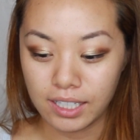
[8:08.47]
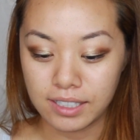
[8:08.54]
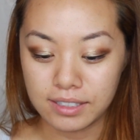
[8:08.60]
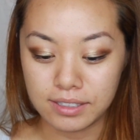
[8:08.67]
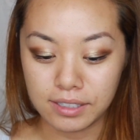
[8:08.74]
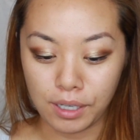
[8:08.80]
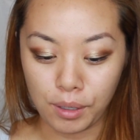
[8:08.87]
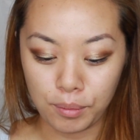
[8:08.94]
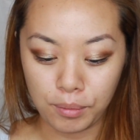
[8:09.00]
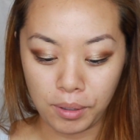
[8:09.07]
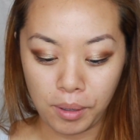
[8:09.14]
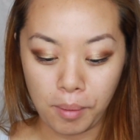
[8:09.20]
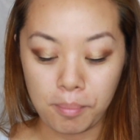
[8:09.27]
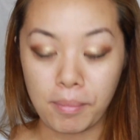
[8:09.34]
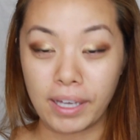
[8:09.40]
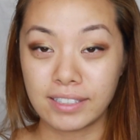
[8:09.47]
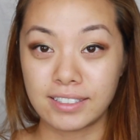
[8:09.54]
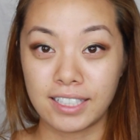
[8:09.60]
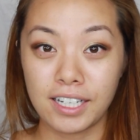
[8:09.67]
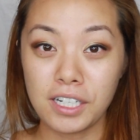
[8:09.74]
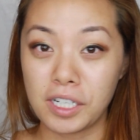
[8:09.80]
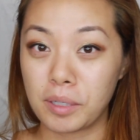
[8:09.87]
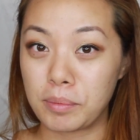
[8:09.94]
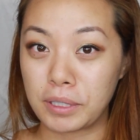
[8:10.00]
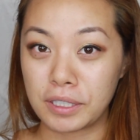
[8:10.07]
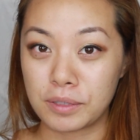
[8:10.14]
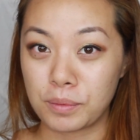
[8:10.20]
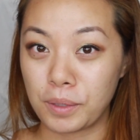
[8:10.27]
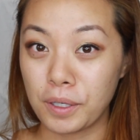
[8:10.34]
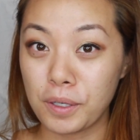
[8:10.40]
some mascara
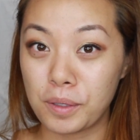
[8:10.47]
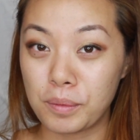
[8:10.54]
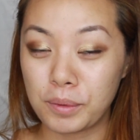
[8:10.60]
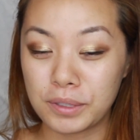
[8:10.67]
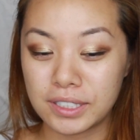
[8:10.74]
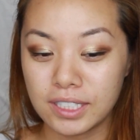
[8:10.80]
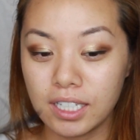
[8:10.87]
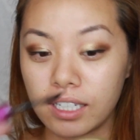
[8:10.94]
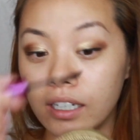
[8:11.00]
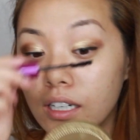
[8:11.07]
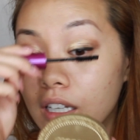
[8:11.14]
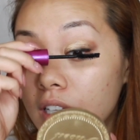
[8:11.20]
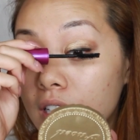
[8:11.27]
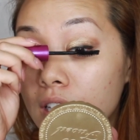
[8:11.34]
because we are almost done.